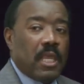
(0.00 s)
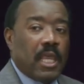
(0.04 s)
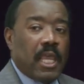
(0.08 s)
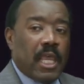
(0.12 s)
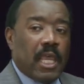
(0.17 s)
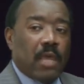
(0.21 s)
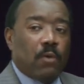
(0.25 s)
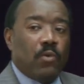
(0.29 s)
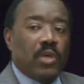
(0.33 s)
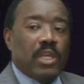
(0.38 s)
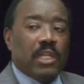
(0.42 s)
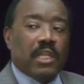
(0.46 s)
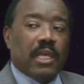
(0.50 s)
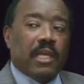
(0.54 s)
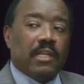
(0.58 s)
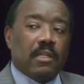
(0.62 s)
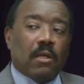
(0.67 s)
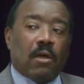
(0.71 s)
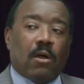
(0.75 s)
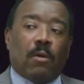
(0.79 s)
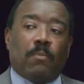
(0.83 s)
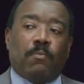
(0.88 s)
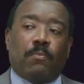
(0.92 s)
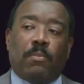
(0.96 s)
and we let
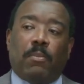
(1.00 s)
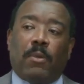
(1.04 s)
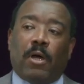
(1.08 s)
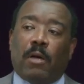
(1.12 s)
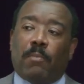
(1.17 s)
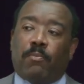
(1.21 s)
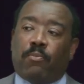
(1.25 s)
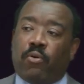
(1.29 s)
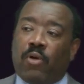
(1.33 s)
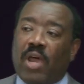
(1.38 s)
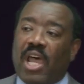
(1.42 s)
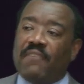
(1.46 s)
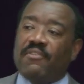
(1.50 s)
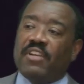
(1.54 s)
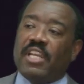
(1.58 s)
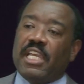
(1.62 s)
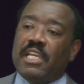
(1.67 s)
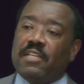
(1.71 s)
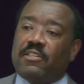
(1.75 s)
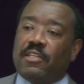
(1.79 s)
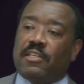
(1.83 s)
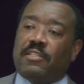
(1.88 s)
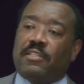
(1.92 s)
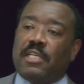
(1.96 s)
our uh, private
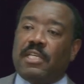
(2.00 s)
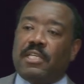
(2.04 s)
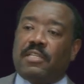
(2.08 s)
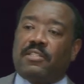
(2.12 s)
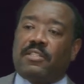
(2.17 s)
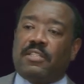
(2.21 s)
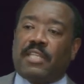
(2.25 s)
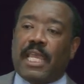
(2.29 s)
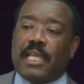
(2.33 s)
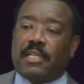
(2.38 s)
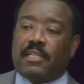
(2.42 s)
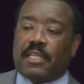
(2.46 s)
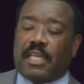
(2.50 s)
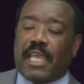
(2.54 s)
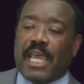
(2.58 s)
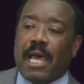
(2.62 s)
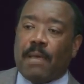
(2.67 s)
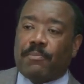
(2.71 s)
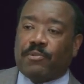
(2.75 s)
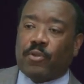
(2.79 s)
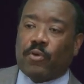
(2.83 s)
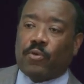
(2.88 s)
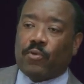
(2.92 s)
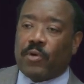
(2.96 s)
entities take the
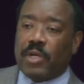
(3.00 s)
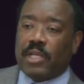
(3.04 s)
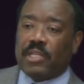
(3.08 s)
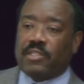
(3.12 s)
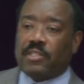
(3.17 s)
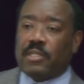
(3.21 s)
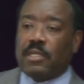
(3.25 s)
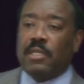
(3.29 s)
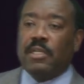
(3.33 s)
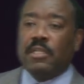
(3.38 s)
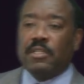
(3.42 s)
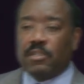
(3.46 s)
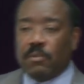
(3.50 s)
capital risk